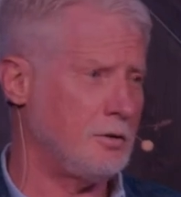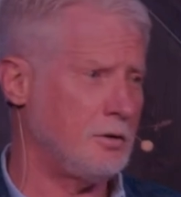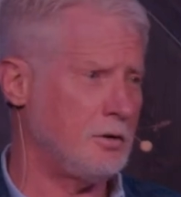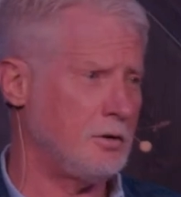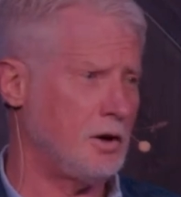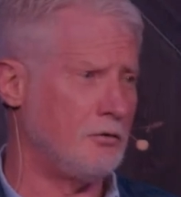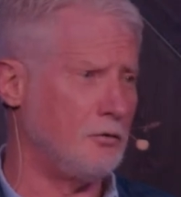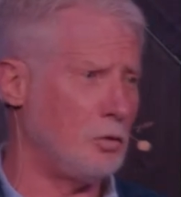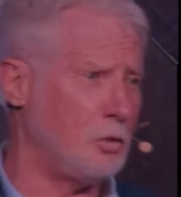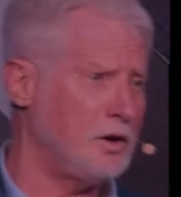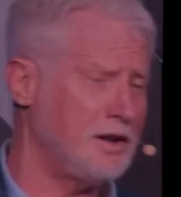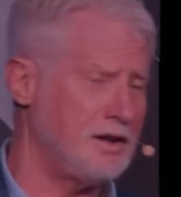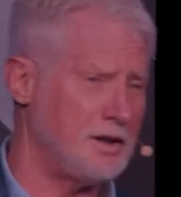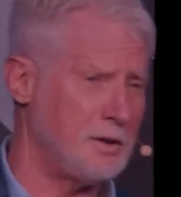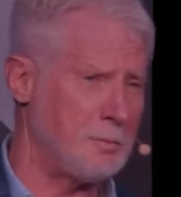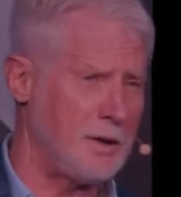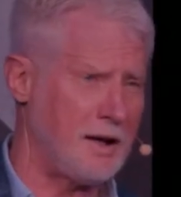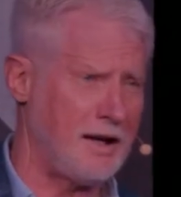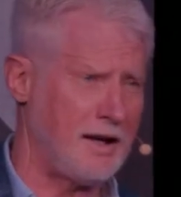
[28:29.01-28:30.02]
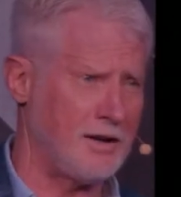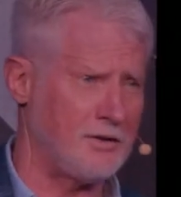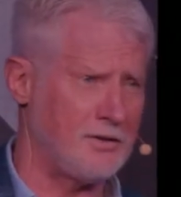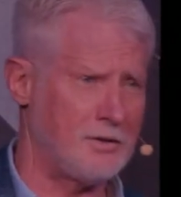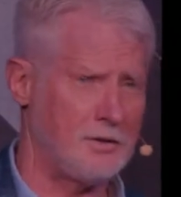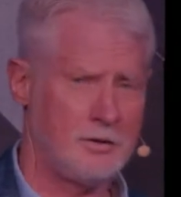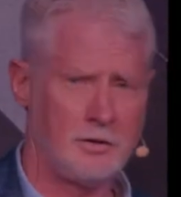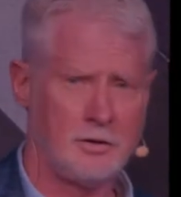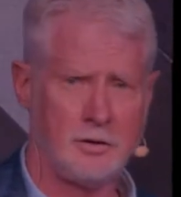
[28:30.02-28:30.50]
avoiding the path
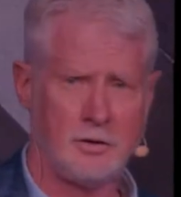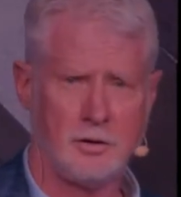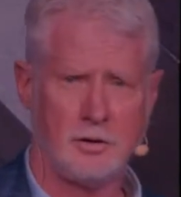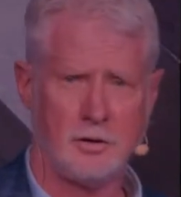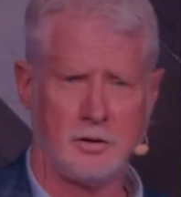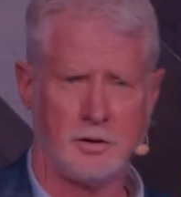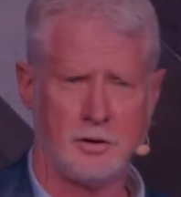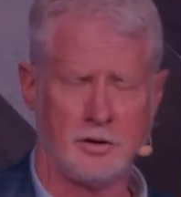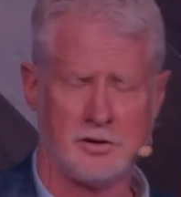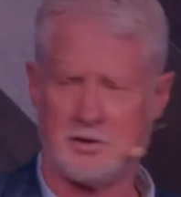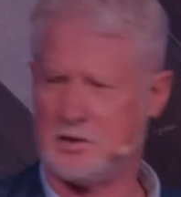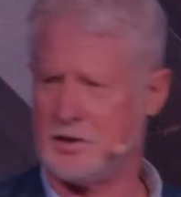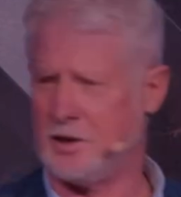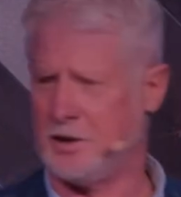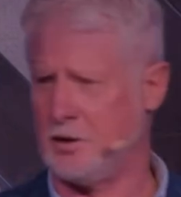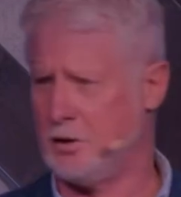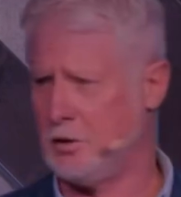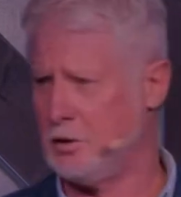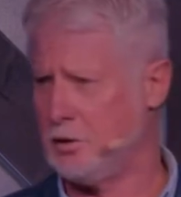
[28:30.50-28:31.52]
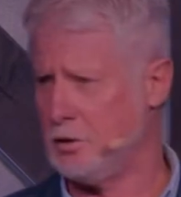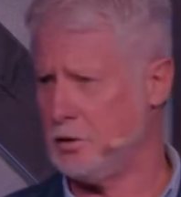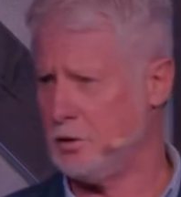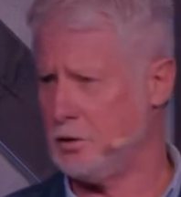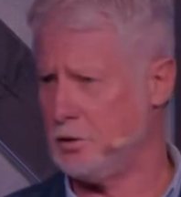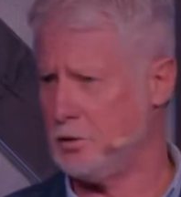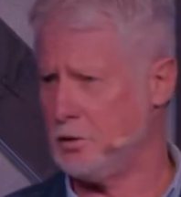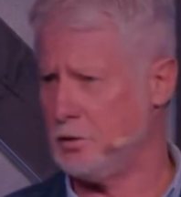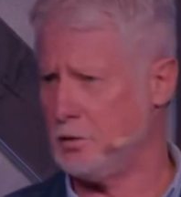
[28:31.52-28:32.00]
because they
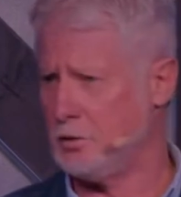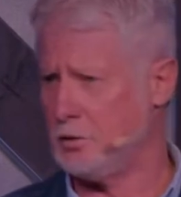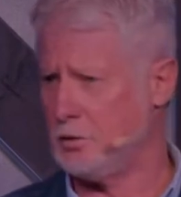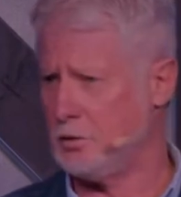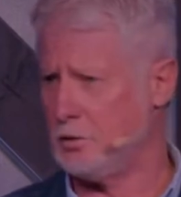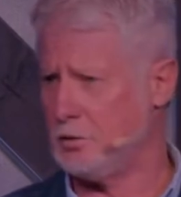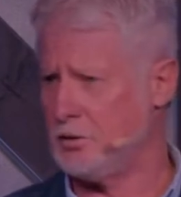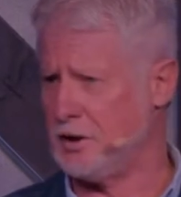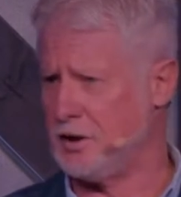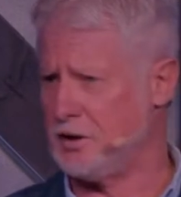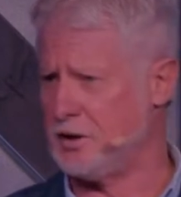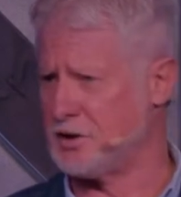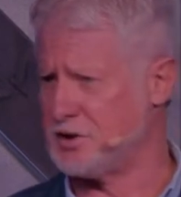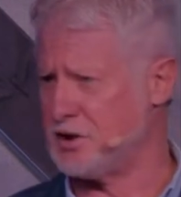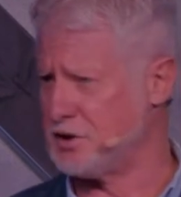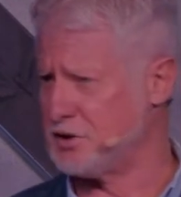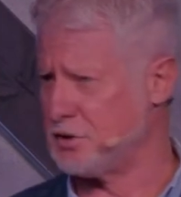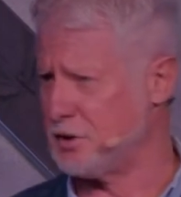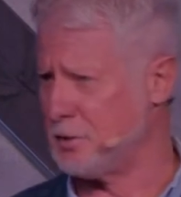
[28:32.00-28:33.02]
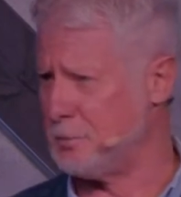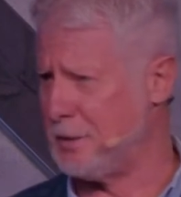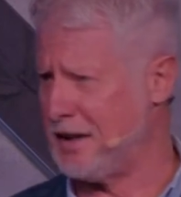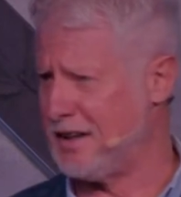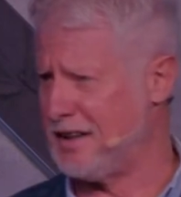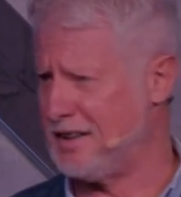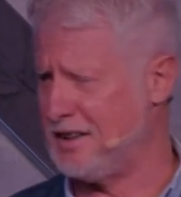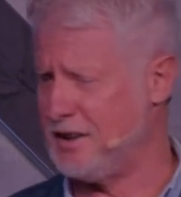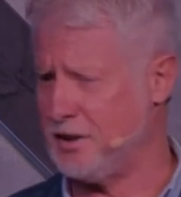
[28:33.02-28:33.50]
think it's necessarily a bad
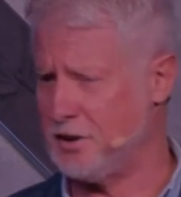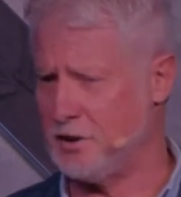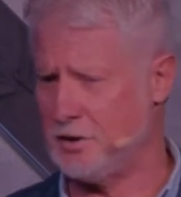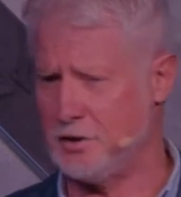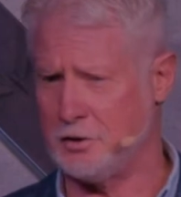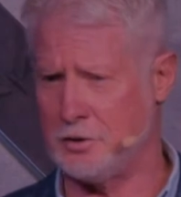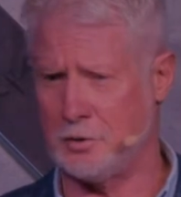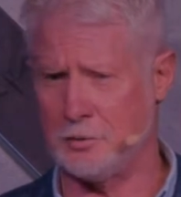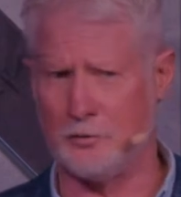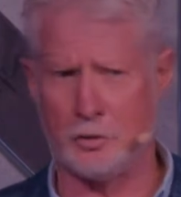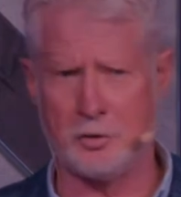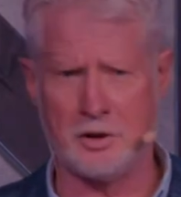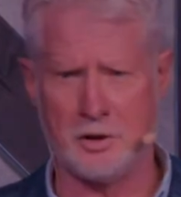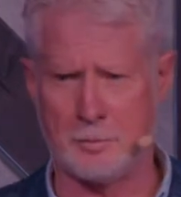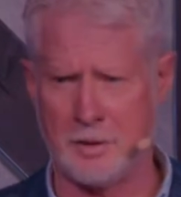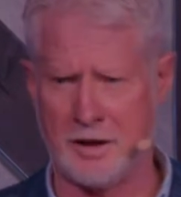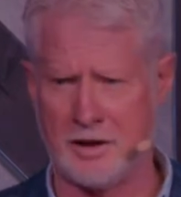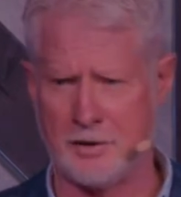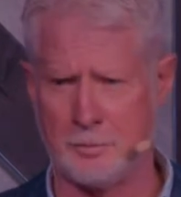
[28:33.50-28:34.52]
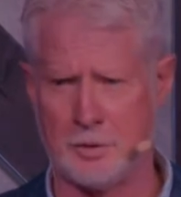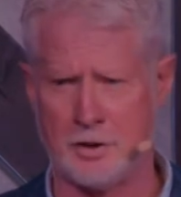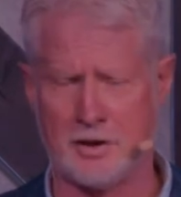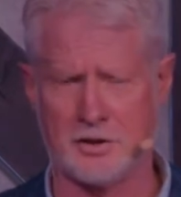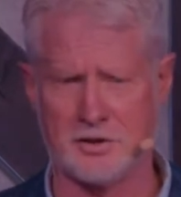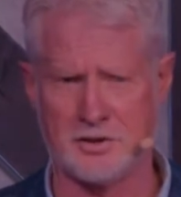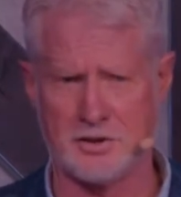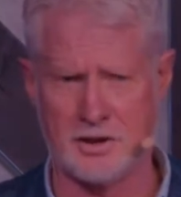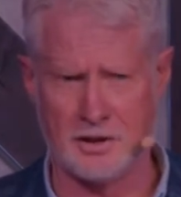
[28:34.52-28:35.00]
idea. They're avoiding the path
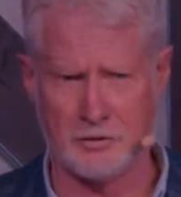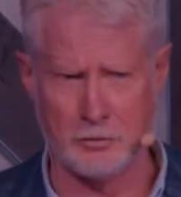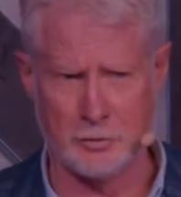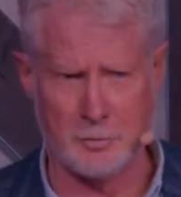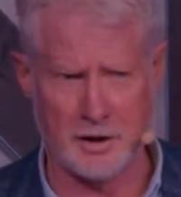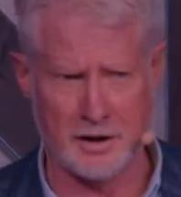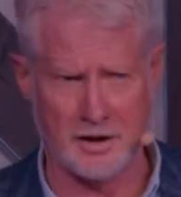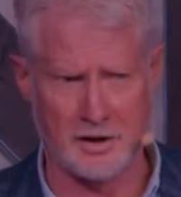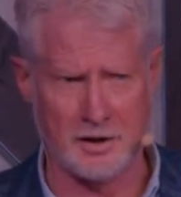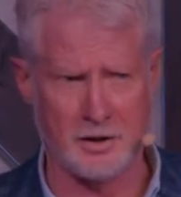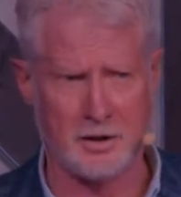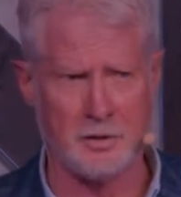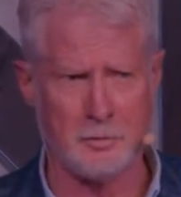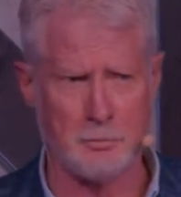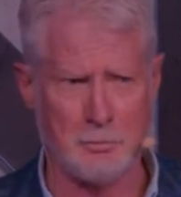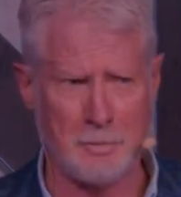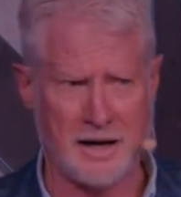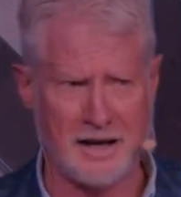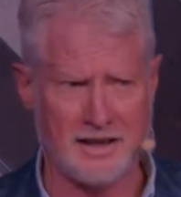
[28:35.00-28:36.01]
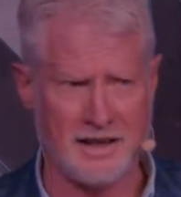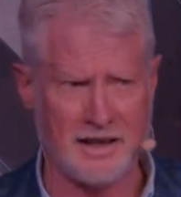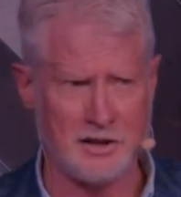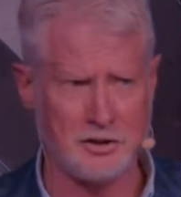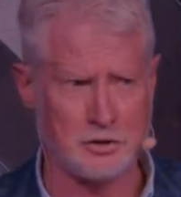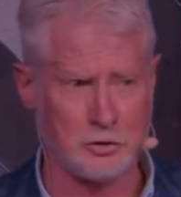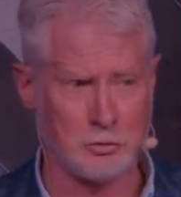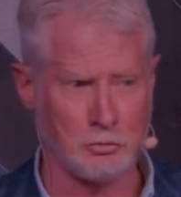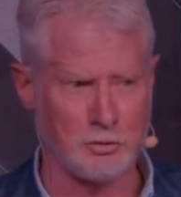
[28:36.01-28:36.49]
because everybody by
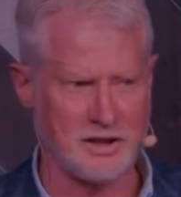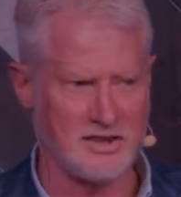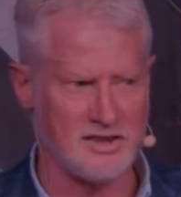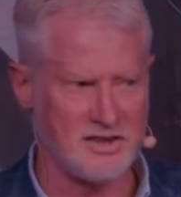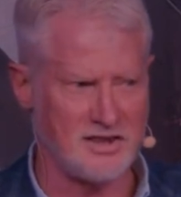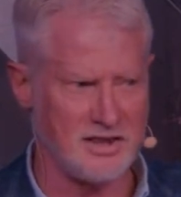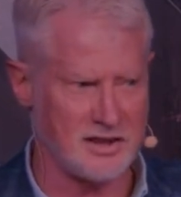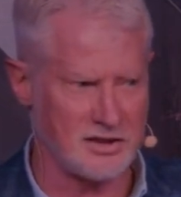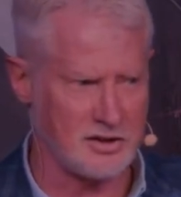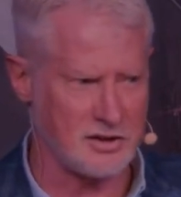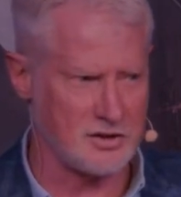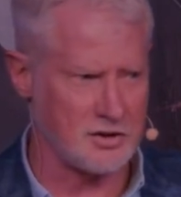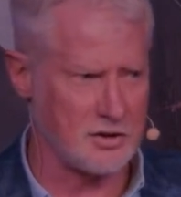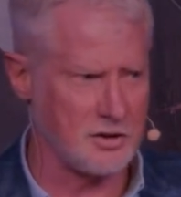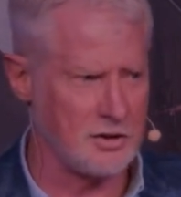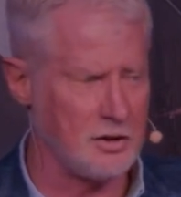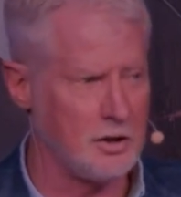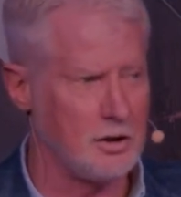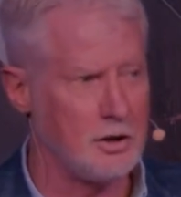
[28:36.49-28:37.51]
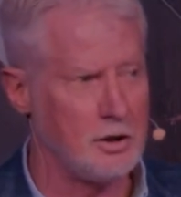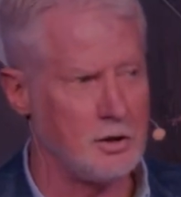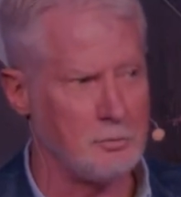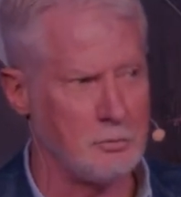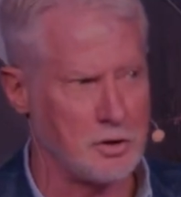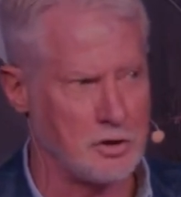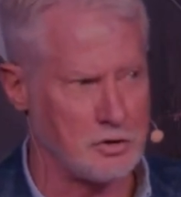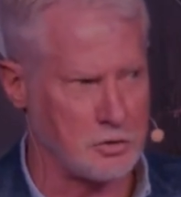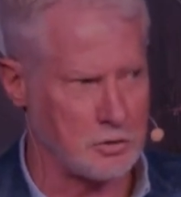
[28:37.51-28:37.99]
nature resists
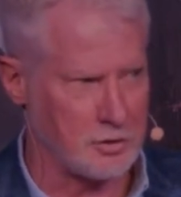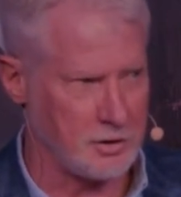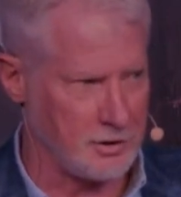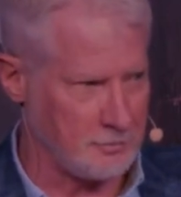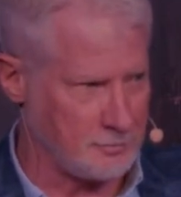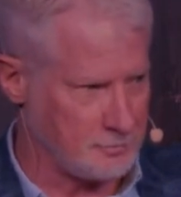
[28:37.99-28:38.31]
maturity.